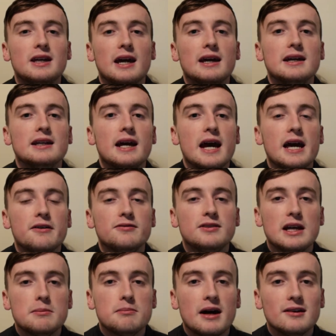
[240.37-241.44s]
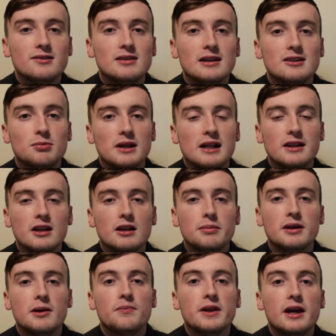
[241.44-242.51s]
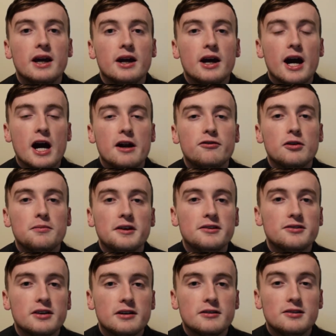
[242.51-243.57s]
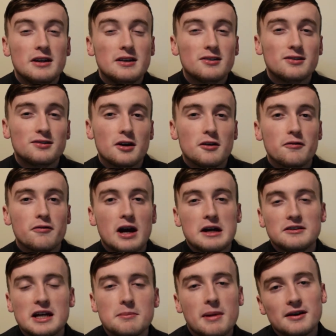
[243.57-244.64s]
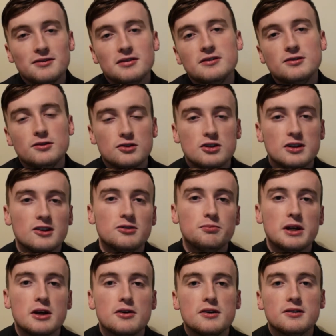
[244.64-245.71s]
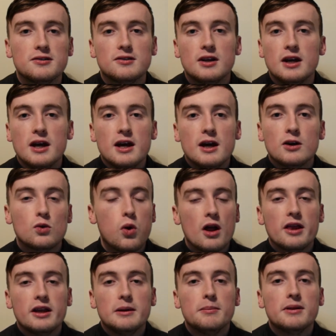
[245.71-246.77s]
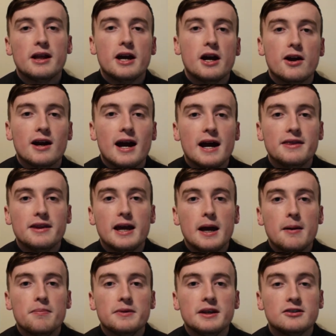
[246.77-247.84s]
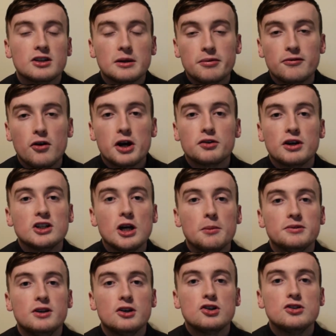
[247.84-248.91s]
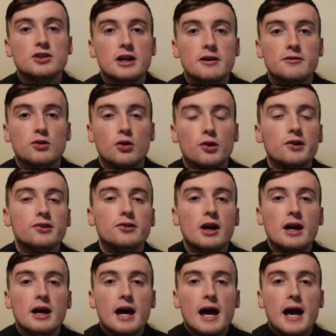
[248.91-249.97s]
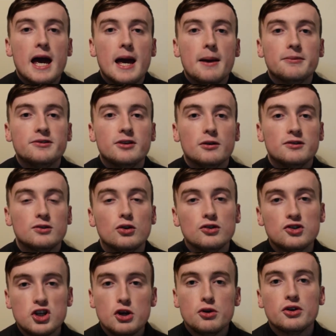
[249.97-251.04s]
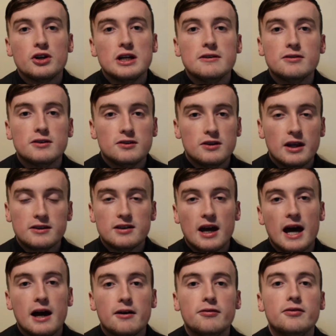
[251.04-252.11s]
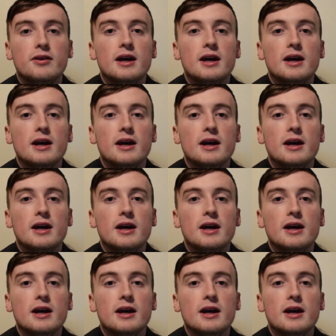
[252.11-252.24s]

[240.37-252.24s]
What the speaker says: get in ahead of Dane Massey. It's been a little bit hard from this season so far. Dane Massey's such an experienced quality player, and he's going to provide great competition there, of course, so it's a good shooter even to have